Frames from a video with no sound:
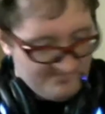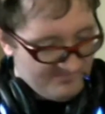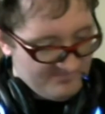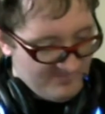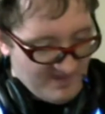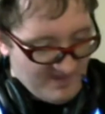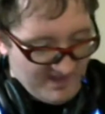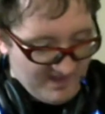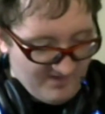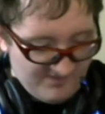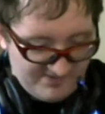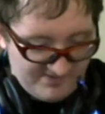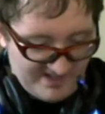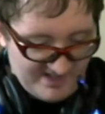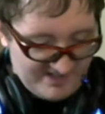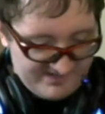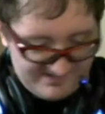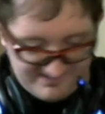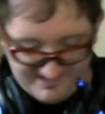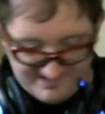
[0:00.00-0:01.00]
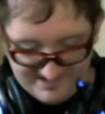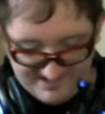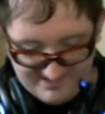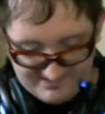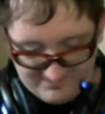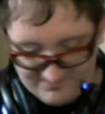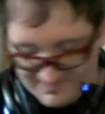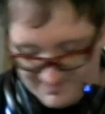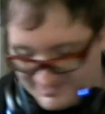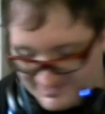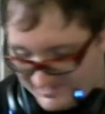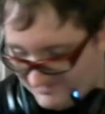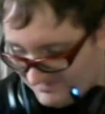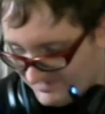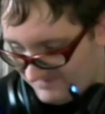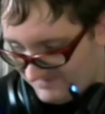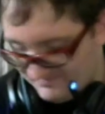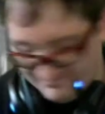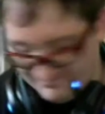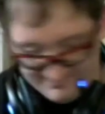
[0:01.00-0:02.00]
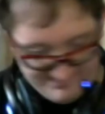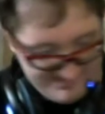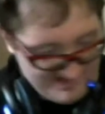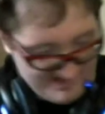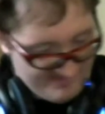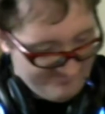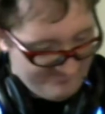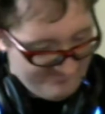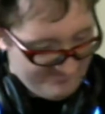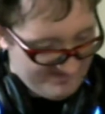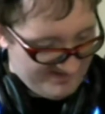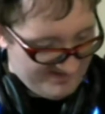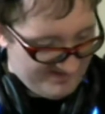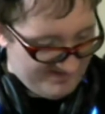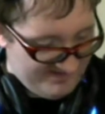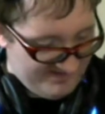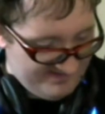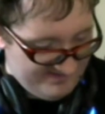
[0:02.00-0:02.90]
I always ask Aaron questions about some of this stuff over